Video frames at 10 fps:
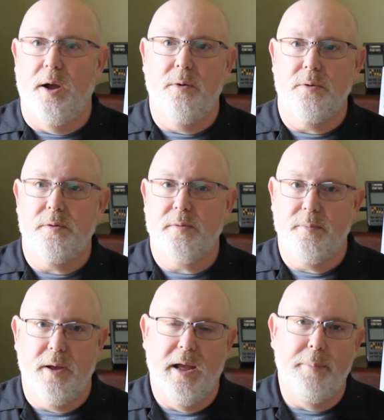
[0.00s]
I was
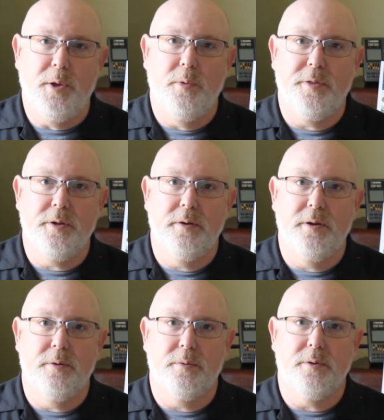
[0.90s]
happy with it.
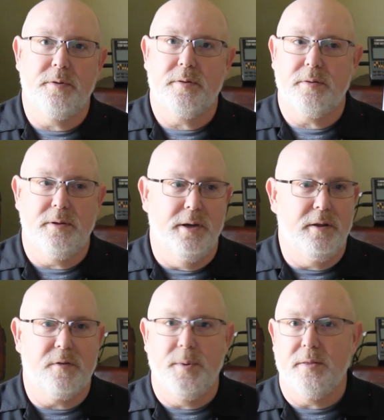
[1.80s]
It was
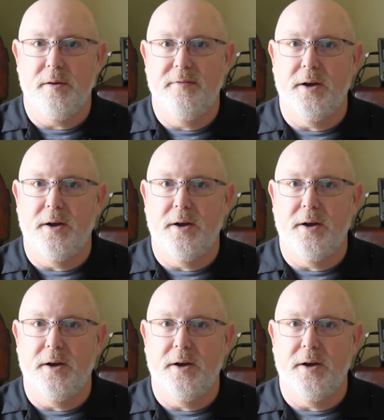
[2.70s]
inexpensive.